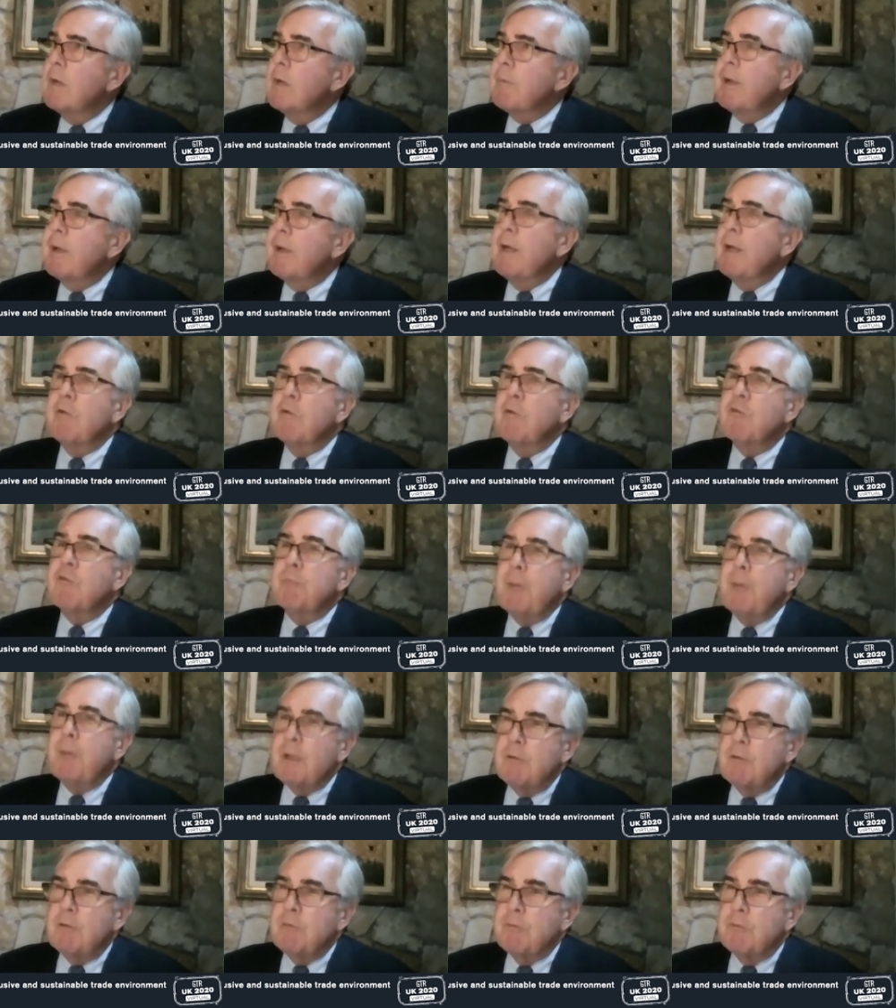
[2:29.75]
But
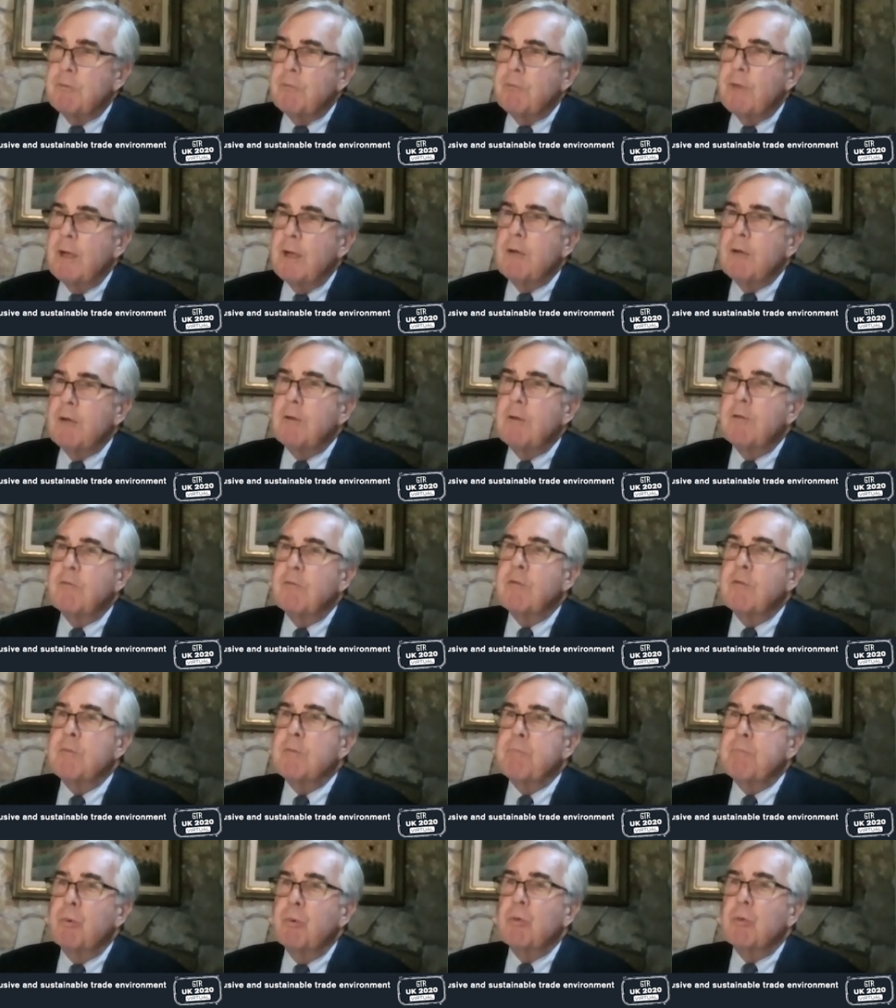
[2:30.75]
irrespective of that, as
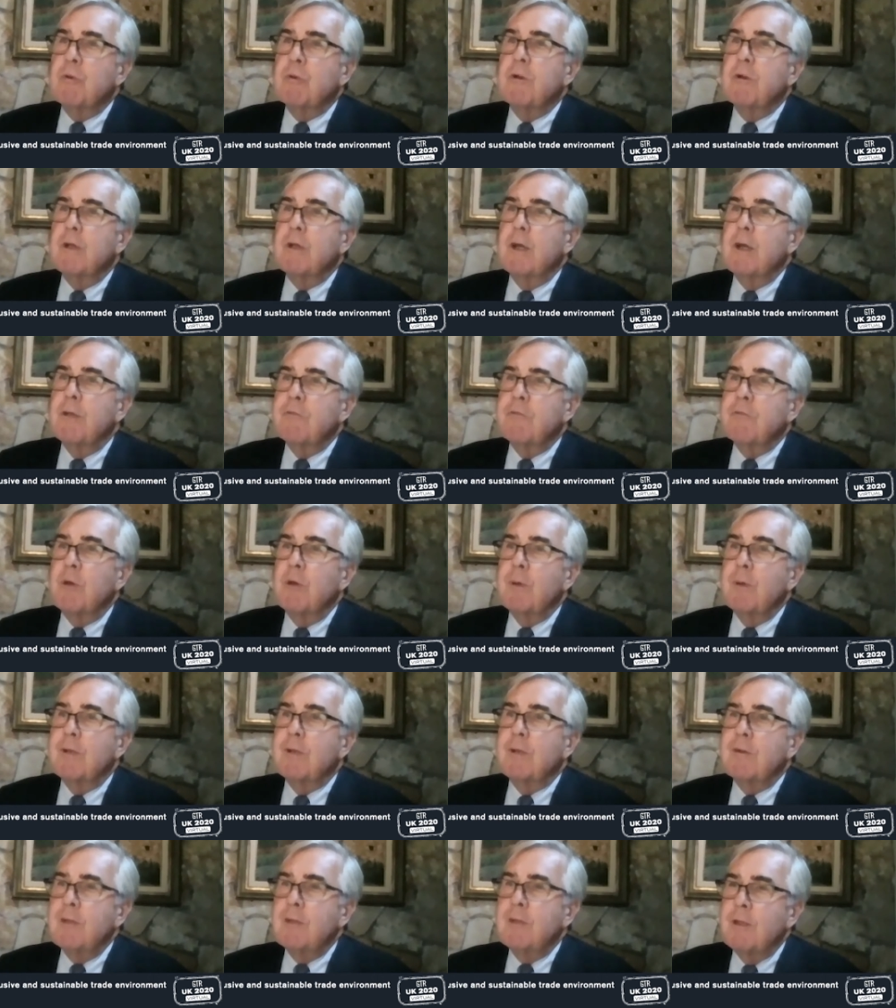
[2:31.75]
important as though
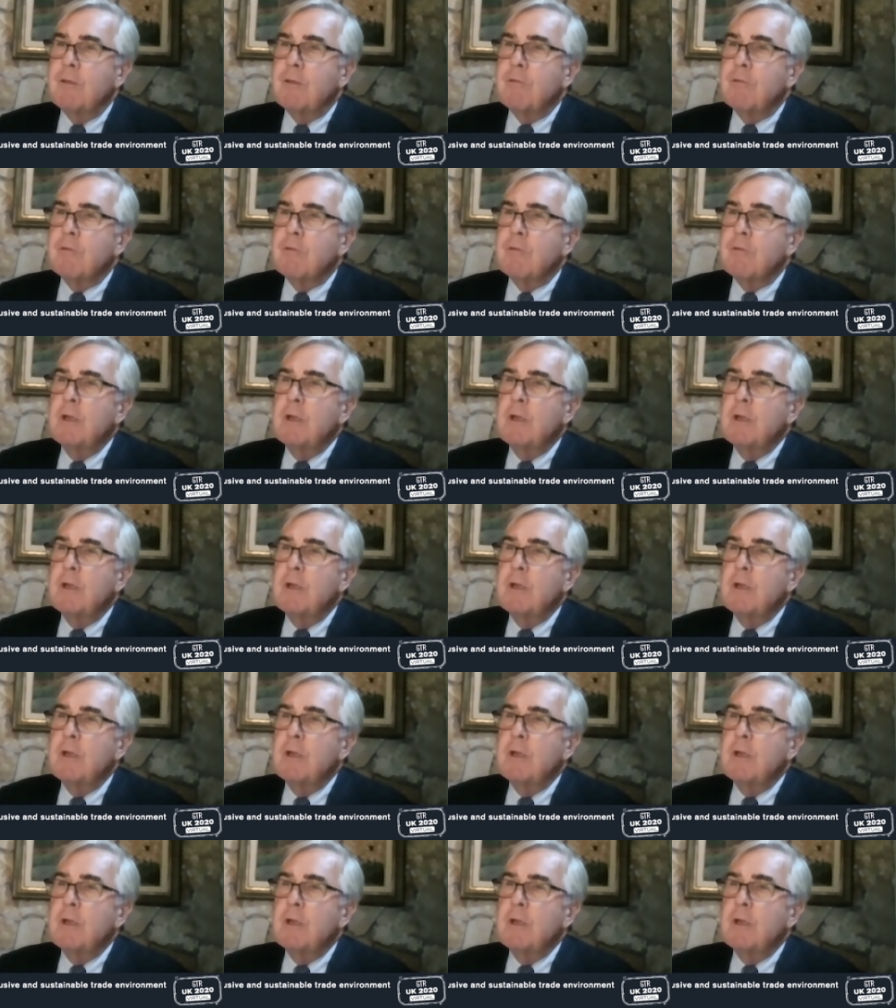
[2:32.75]
it is